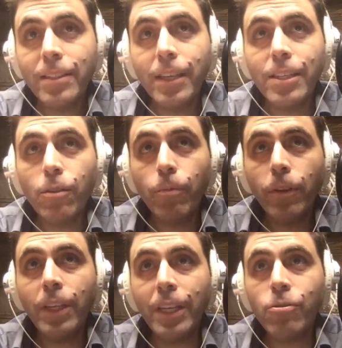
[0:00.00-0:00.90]
it's a
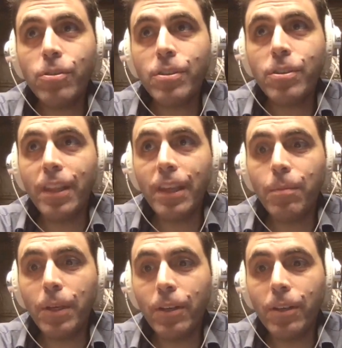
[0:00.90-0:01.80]
really interesting thing
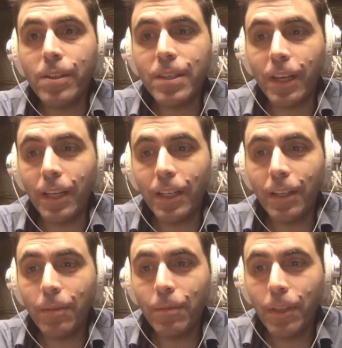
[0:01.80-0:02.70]
because
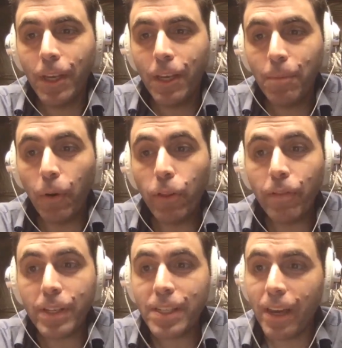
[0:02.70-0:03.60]
both of
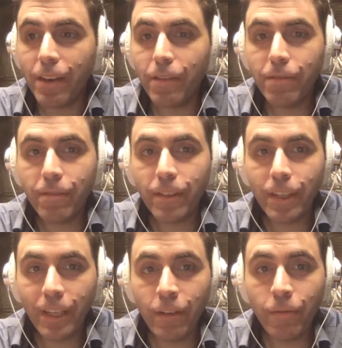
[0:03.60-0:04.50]
us have
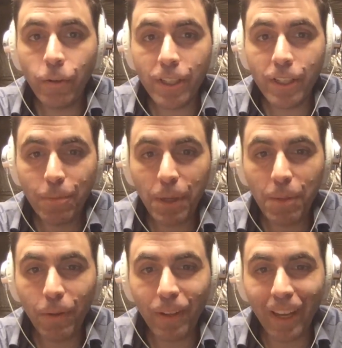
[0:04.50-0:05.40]
interviewed a ton of
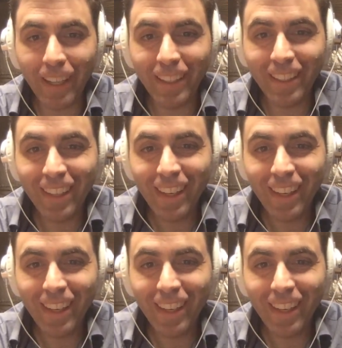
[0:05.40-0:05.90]
people, and